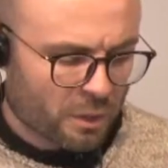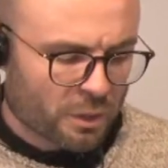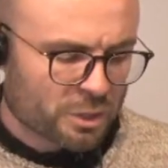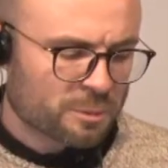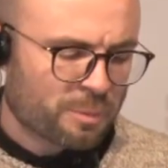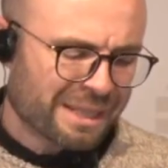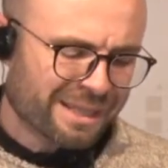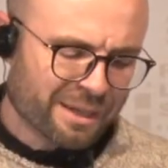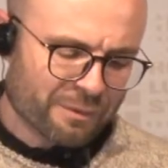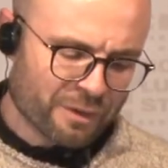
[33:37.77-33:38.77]

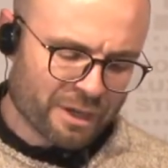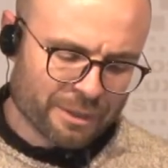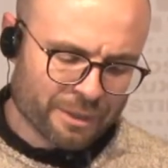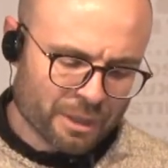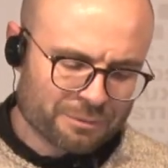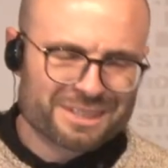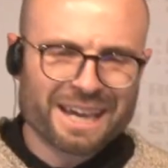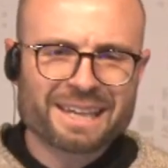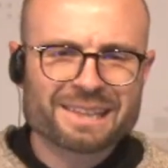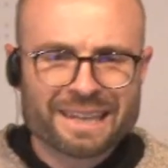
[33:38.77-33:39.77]
Speaking of
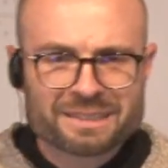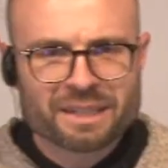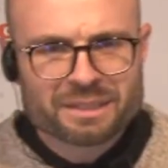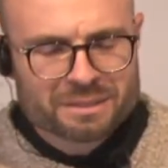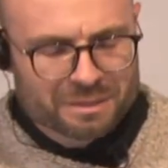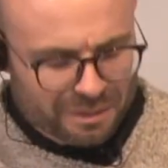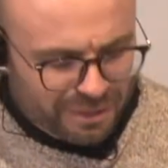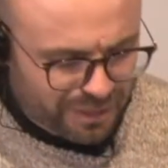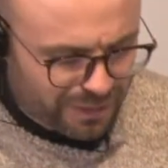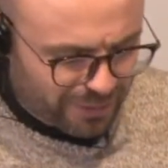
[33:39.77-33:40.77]
dialectics,
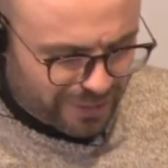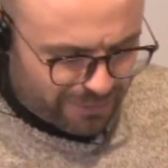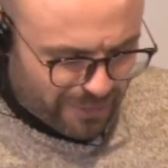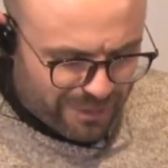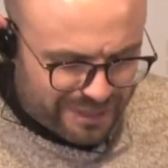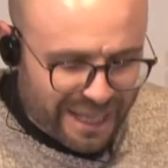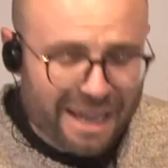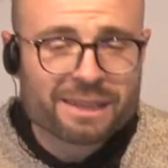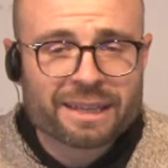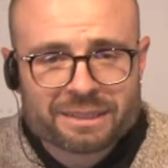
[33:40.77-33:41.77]
maybe the
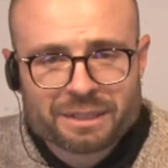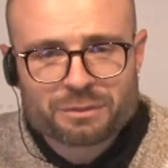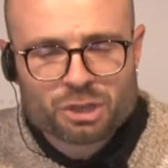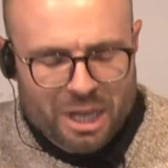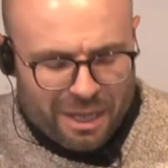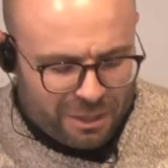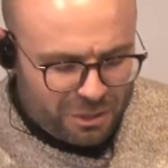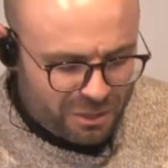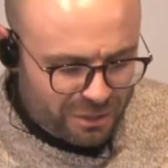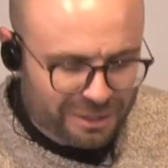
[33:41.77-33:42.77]
dialectic of
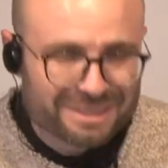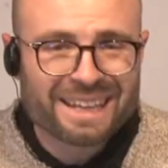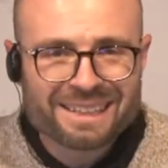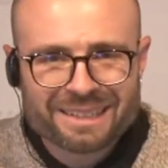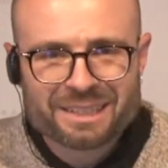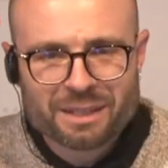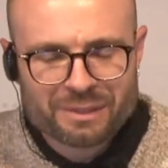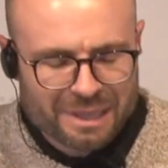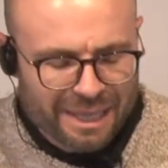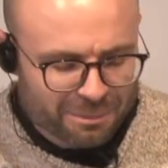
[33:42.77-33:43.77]
change, dialectic of
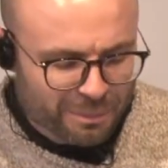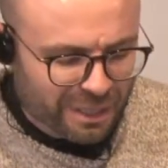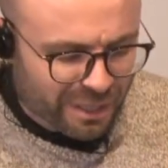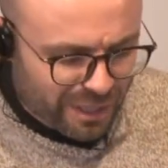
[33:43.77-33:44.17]
enlightenment,